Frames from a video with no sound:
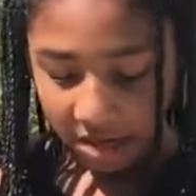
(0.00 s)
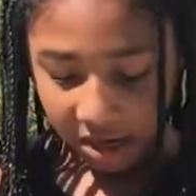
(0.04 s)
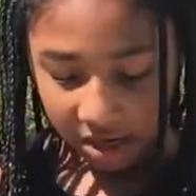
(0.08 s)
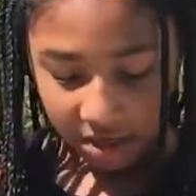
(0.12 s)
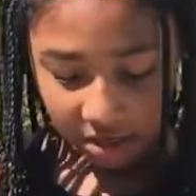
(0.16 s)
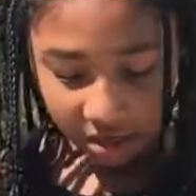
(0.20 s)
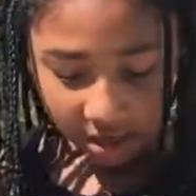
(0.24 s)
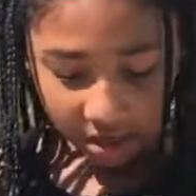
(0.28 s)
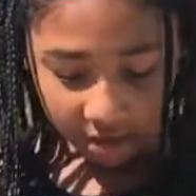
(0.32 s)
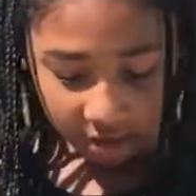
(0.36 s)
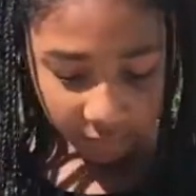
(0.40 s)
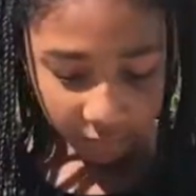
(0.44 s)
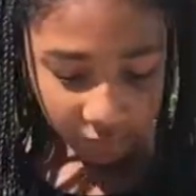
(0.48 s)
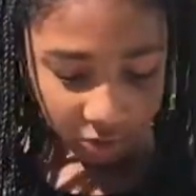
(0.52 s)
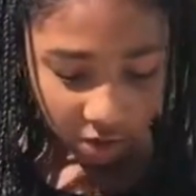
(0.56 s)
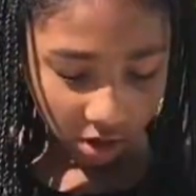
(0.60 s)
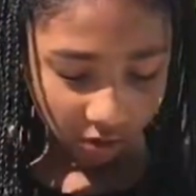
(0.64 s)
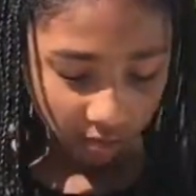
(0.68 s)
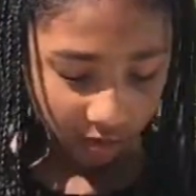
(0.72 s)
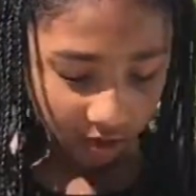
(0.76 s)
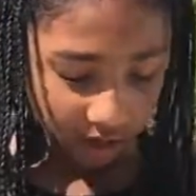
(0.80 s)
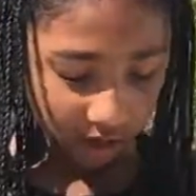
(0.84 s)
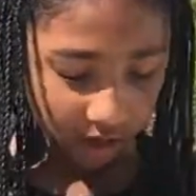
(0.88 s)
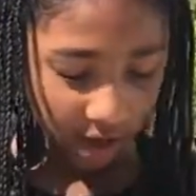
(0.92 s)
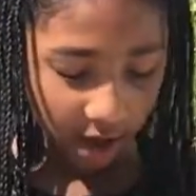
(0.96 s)
And then if you
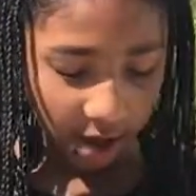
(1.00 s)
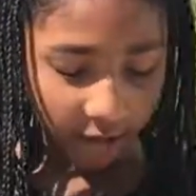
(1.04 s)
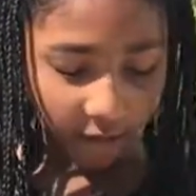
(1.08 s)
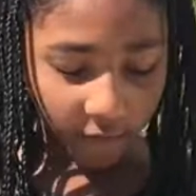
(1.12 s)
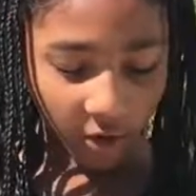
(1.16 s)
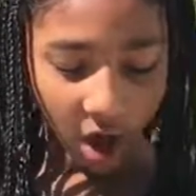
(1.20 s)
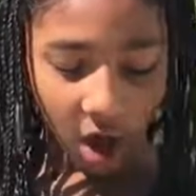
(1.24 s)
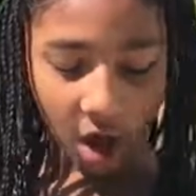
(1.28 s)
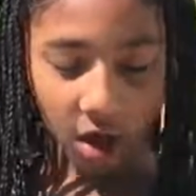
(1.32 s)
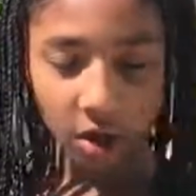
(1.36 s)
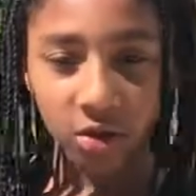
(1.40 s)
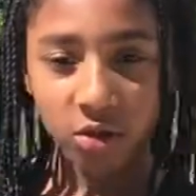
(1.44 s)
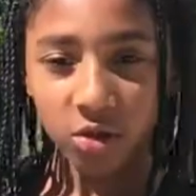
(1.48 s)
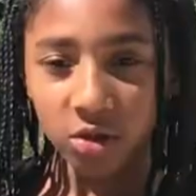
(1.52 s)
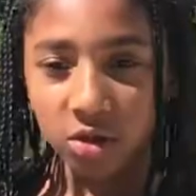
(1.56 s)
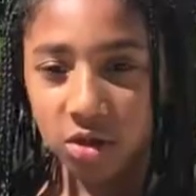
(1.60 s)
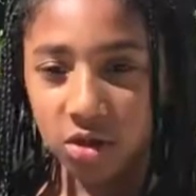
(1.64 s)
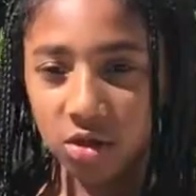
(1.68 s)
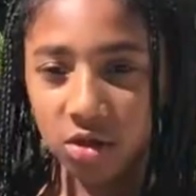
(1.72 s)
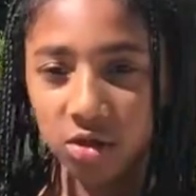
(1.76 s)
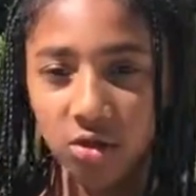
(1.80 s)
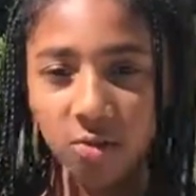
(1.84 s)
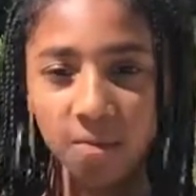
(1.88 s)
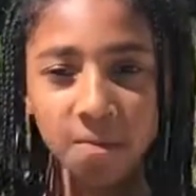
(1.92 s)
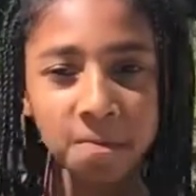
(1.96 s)
already have hot
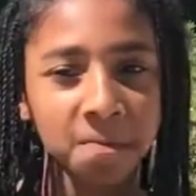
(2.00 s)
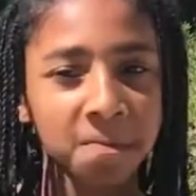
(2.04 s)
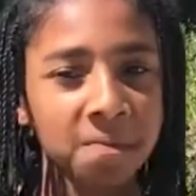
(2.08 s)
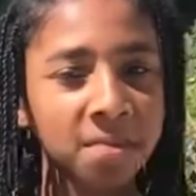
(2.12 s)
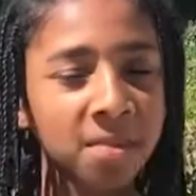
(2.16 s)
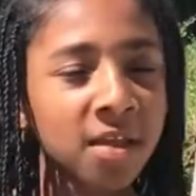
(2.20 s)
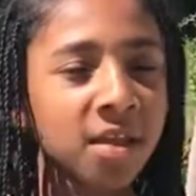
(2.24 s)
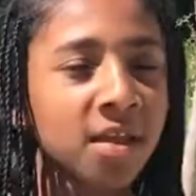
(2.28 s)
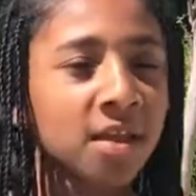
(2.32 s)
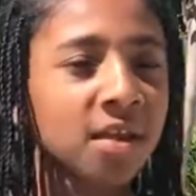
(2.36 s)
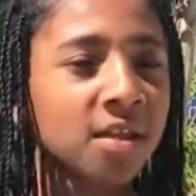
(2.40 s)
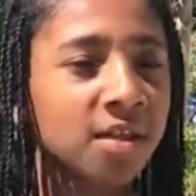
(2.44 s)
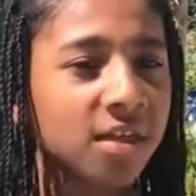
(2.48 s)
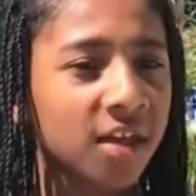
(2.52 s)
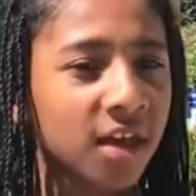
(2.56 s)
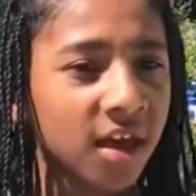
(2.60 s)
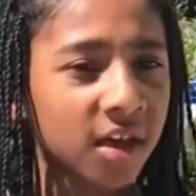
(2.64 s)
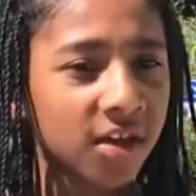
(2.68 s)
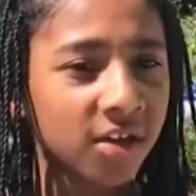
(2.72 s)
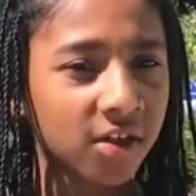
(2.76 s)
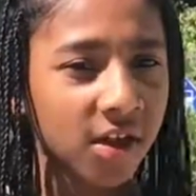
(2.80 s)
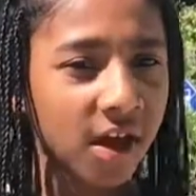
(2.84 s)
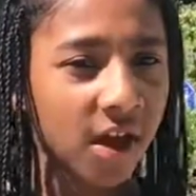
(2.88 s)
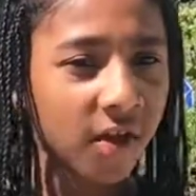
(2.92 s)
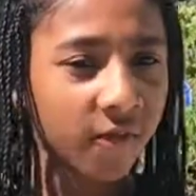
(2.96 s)
glue,
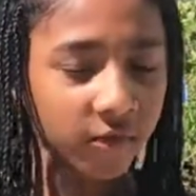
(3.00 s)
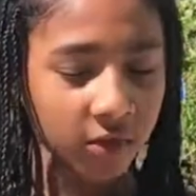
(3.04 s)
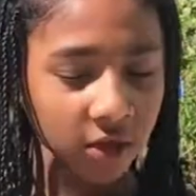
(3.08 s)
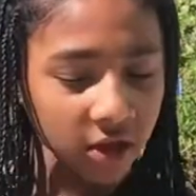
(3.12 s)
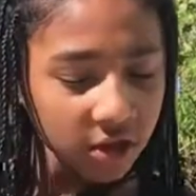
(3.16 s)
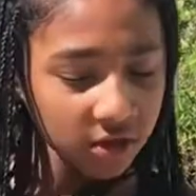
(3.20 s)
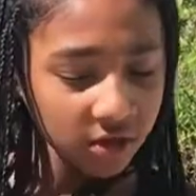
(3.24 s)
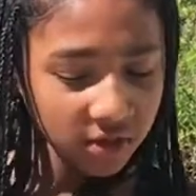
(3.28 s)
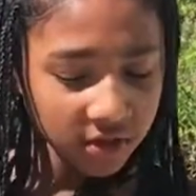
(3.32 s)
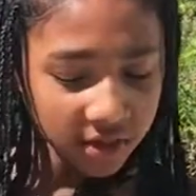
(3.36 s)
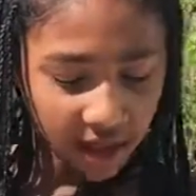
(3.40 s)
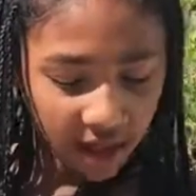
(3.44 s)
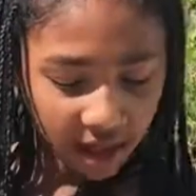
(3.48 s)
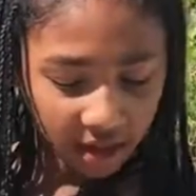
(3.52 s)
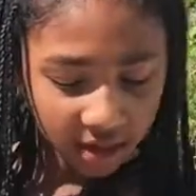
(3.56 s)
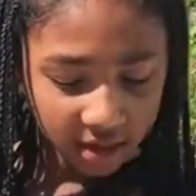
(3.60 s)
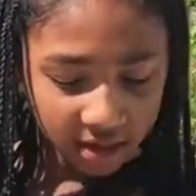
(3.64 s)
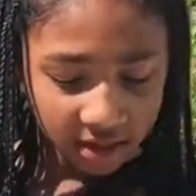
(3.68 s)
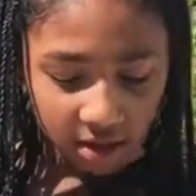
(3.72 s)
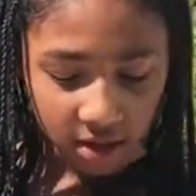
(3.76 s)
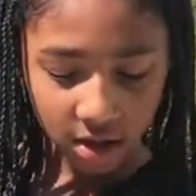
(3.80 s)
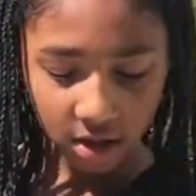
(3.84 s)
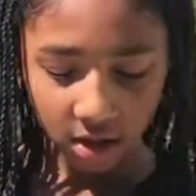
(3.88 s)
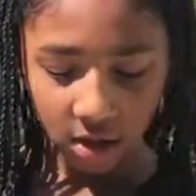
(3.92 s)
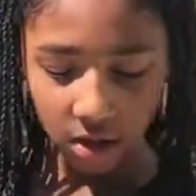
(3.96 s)
then you have to use that
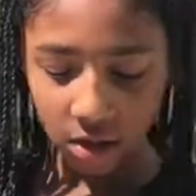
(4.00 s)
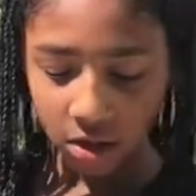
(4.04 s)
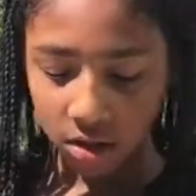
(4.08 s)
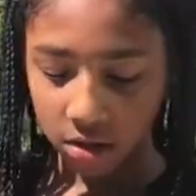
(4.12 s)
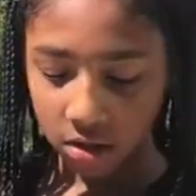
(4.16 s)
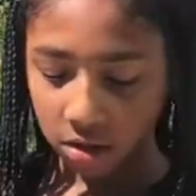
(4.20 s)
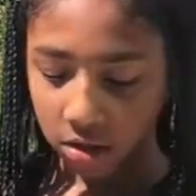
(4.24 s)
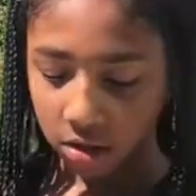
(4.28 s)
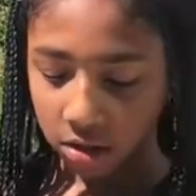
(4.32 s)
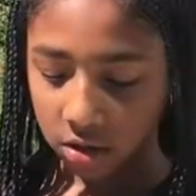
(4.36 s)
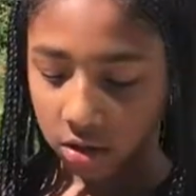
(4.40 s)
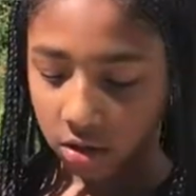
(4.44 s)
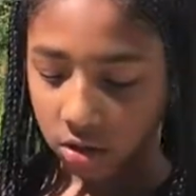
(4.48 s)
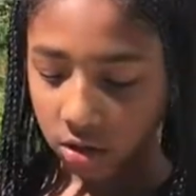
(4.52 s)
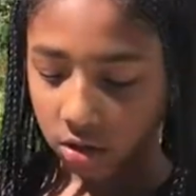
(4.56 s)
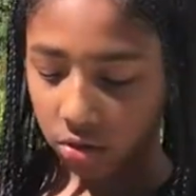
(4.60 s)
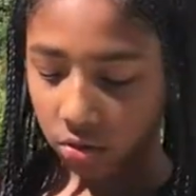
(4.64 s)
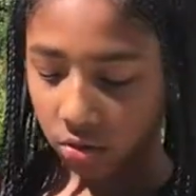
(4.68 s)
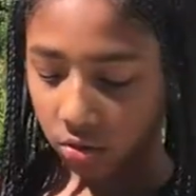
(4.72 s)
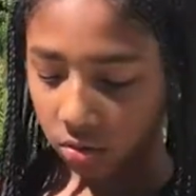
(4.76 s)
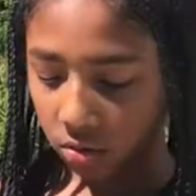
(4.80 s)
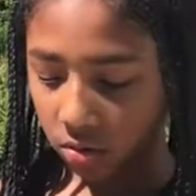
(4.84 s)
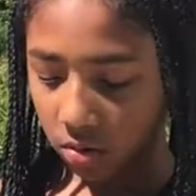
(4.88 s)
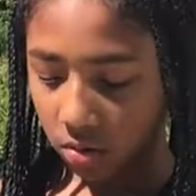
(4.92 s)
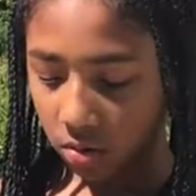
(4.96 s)
to
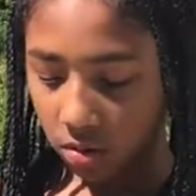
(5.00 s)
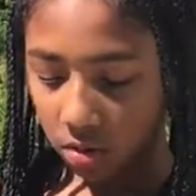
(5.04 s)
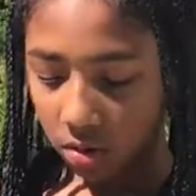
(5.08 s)
glue